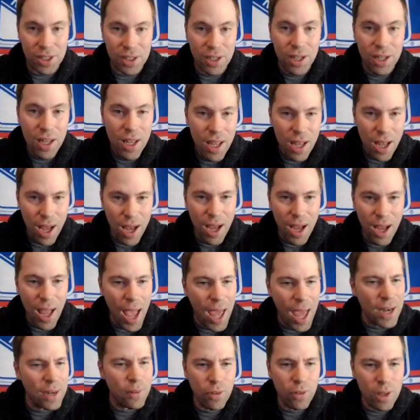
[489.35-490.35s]
and uh,
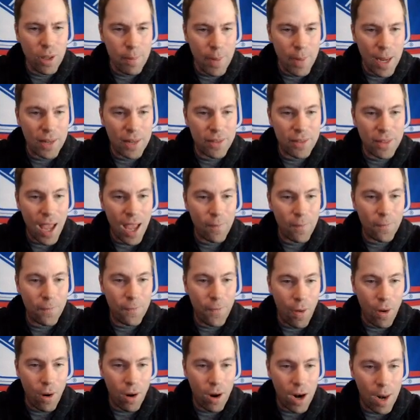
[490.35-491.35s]
hadn't really made it that
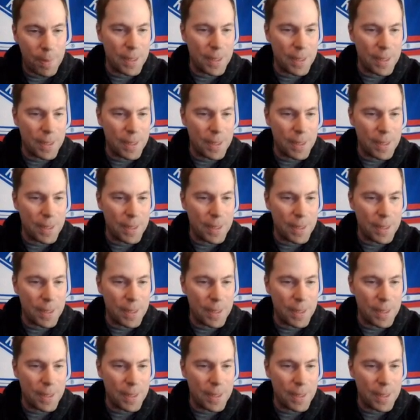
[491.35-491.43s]
far.